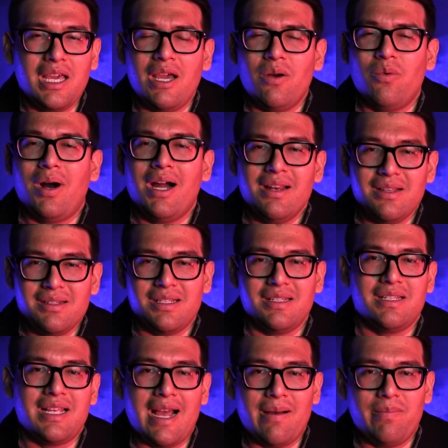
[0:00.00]
And why does
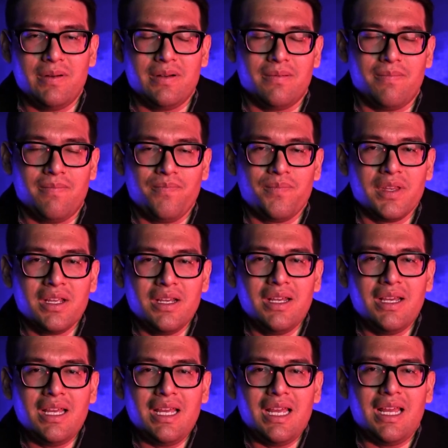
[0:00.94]
this happen?
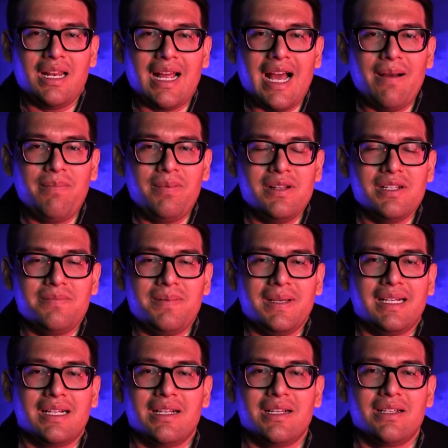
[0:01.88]
It happens
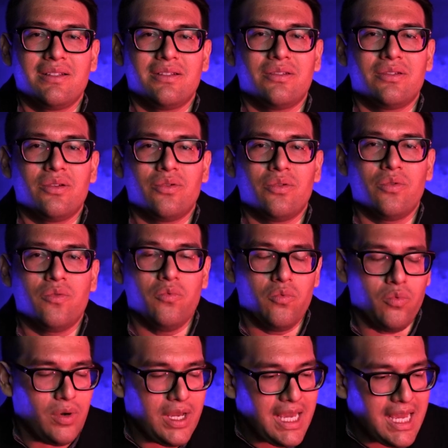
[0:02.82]
because
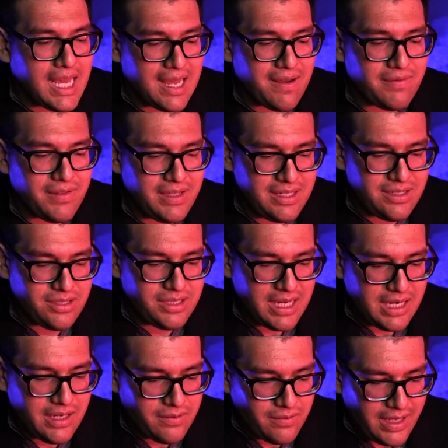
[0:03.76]
we have these
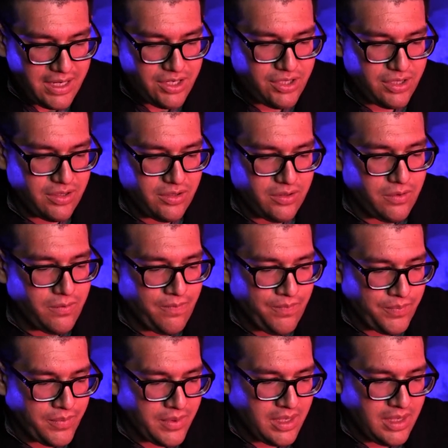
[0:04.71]

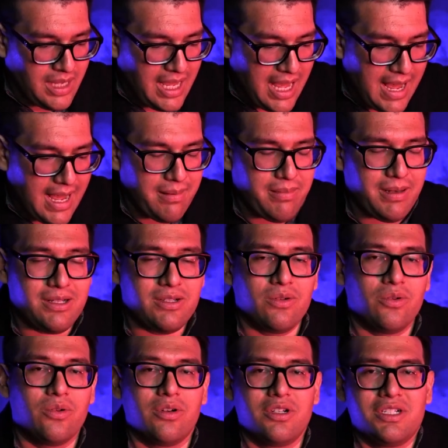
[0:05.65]
generational
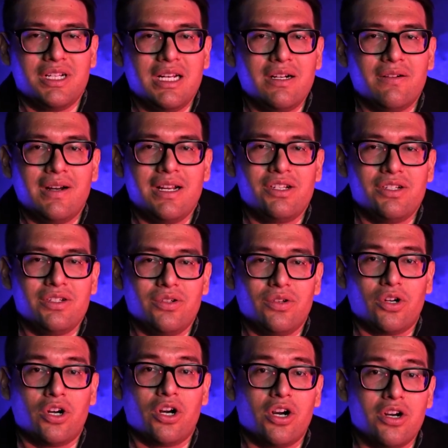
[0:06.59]
habits or
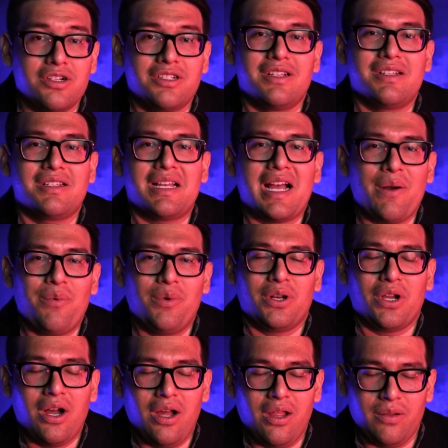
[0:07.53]
generational curses, I
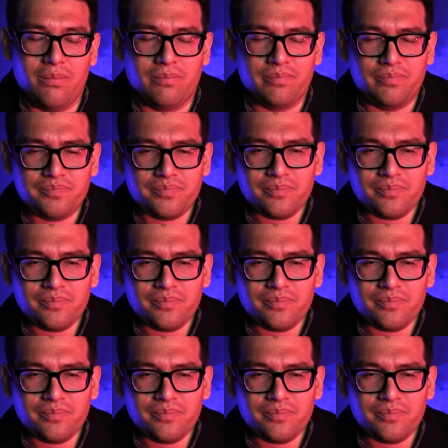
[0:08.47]
would call them.